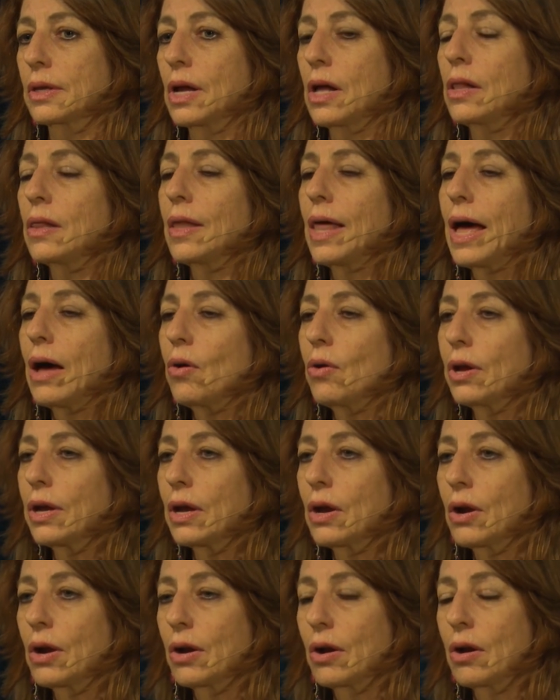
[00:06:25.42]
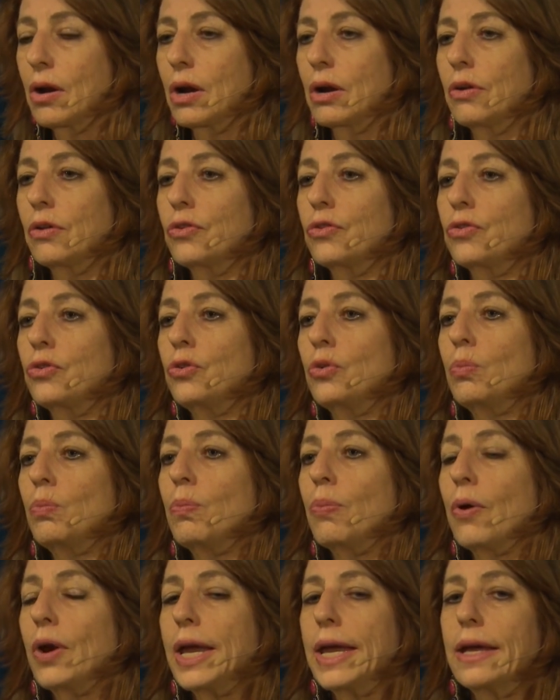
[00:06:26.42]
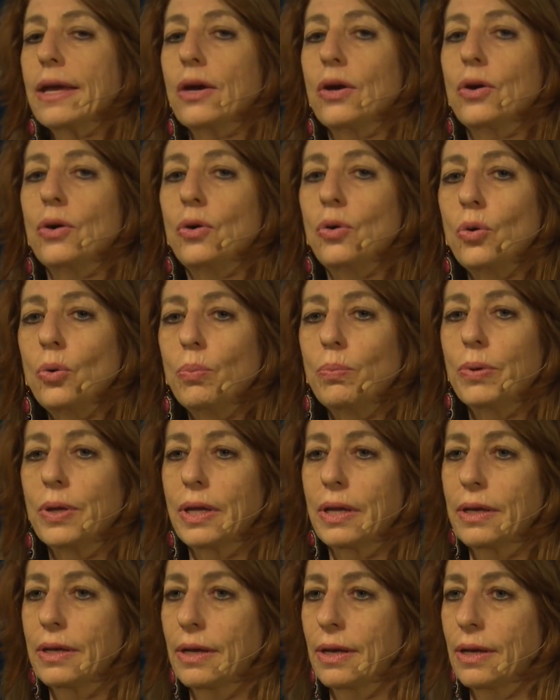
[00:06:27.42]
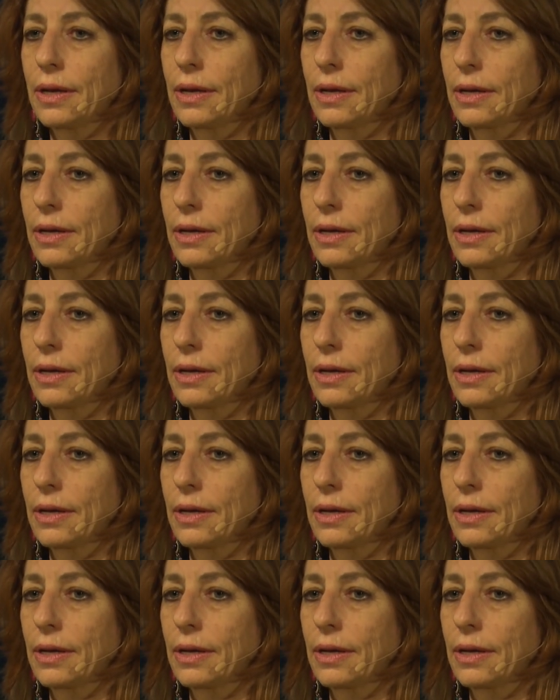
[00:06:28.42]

allowing our hearts to break open